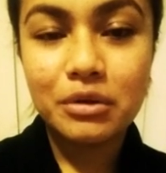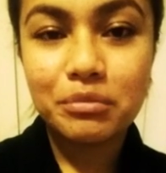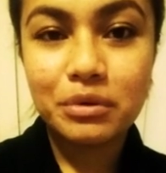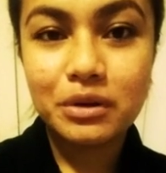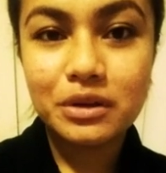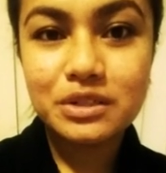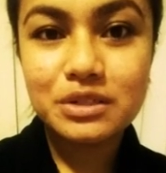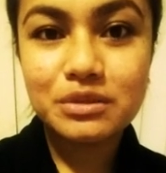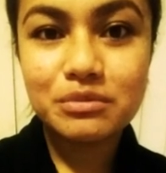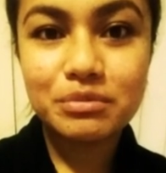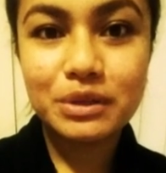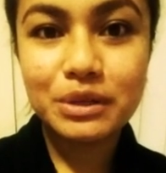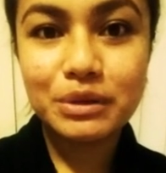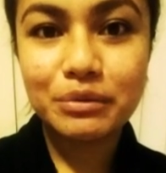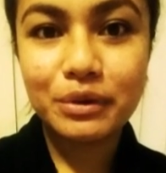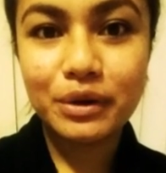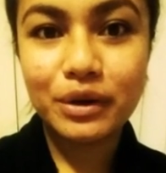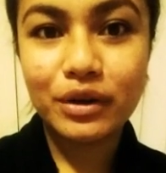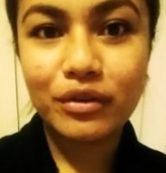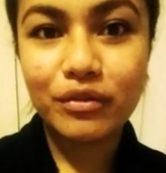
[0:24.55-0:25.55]
possibly
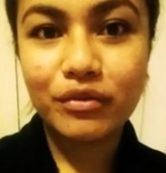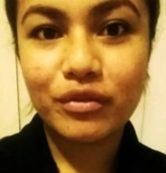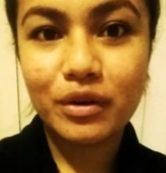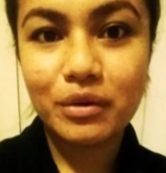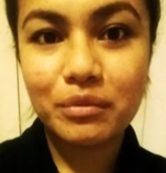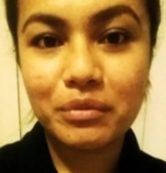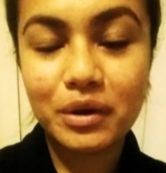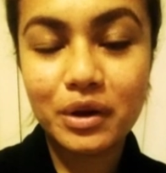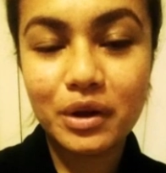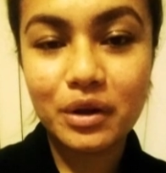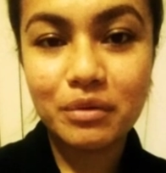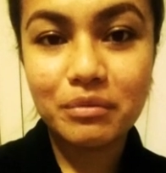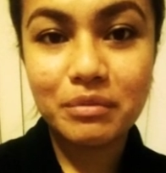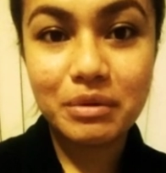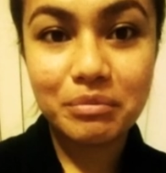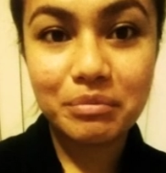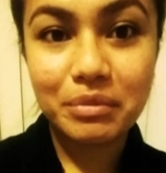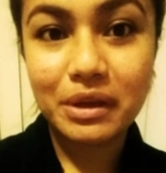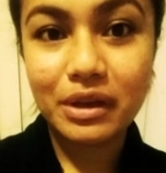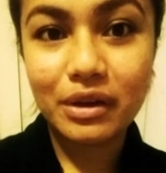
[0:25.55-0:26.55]
work from home
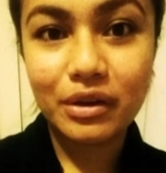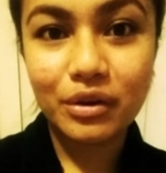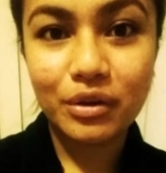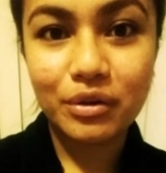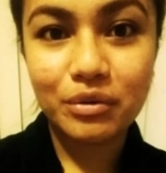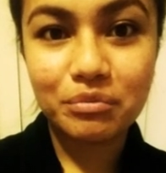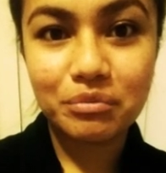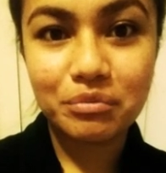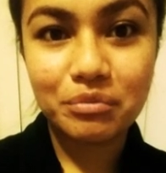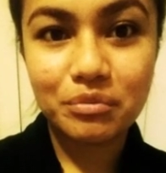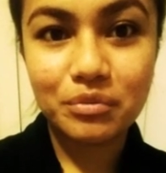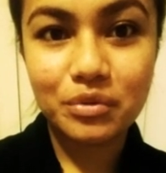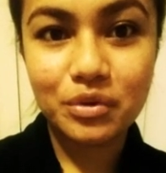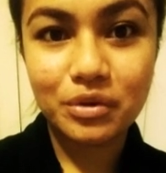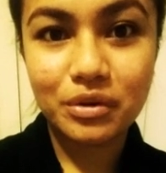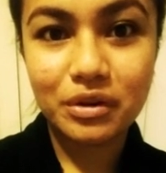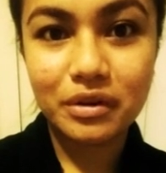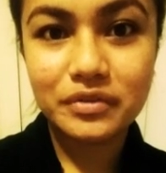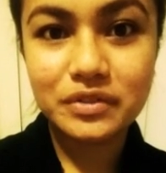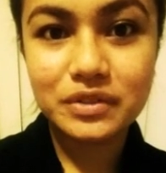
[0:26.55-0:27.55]
and be at home
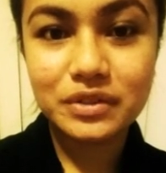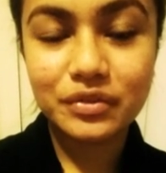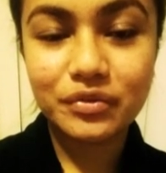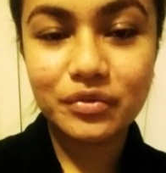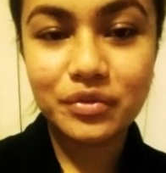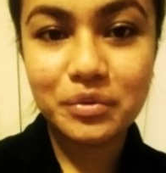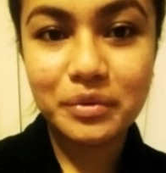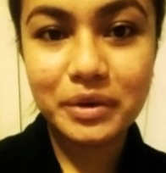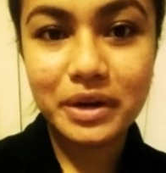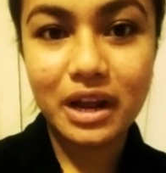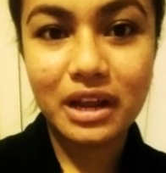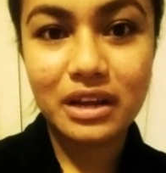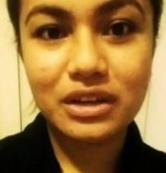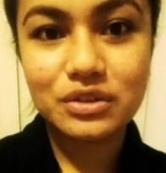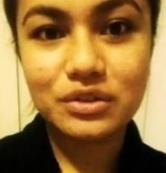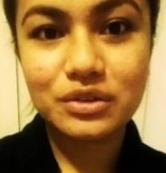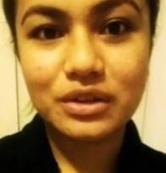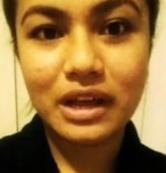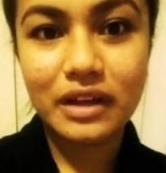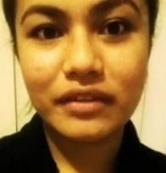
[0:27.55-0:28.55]
more often for when I
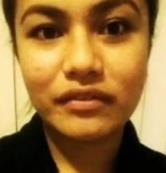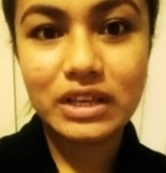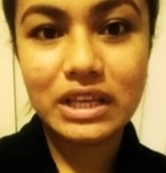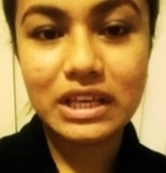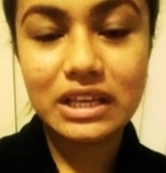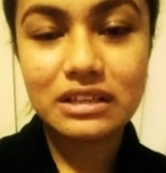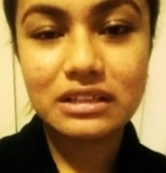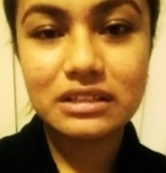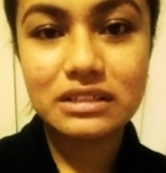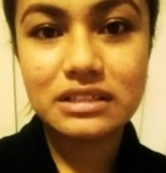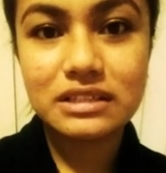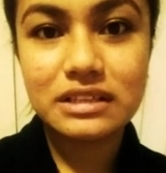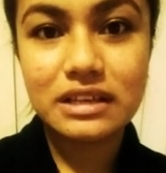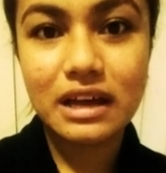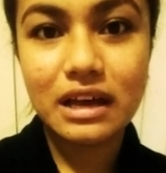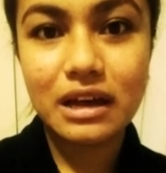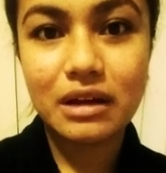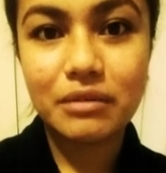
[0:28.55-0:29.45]
do have kids.